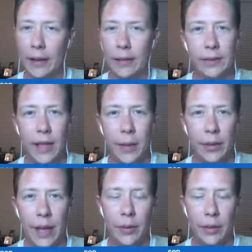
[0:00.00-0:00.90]

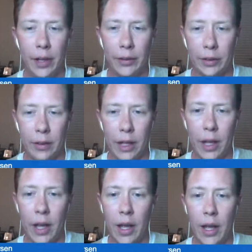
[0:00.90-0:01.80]
was a hustle.
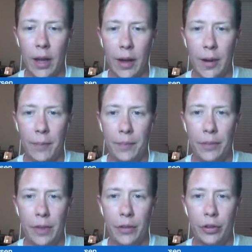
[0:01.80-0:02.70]

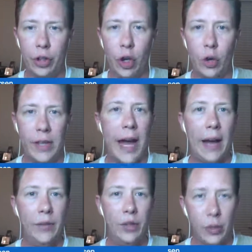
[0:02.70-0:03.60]
So yeah,
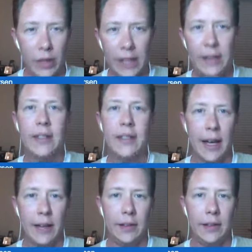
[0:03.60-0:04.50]
you need the
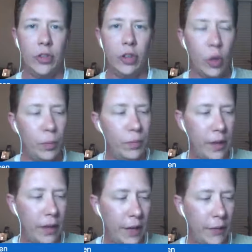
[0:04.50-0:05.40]
sites. So
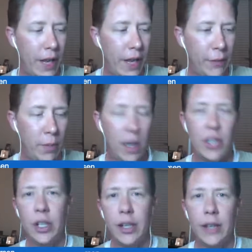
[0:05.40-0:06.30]
if
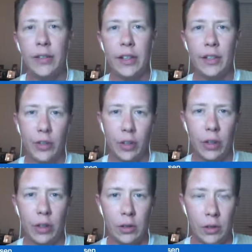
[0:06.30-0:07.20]
budget is a
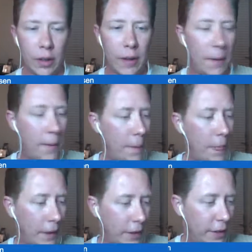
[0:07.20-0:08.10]
concern,
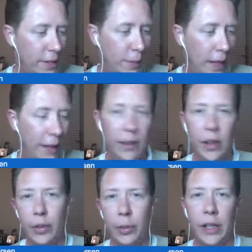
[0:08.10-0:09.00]
spend the
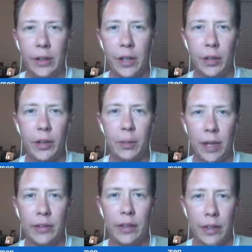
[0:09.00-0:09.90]

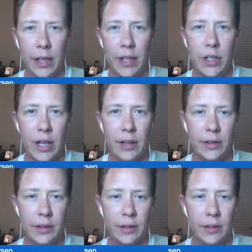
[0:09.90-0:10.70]
$300 on your headshots,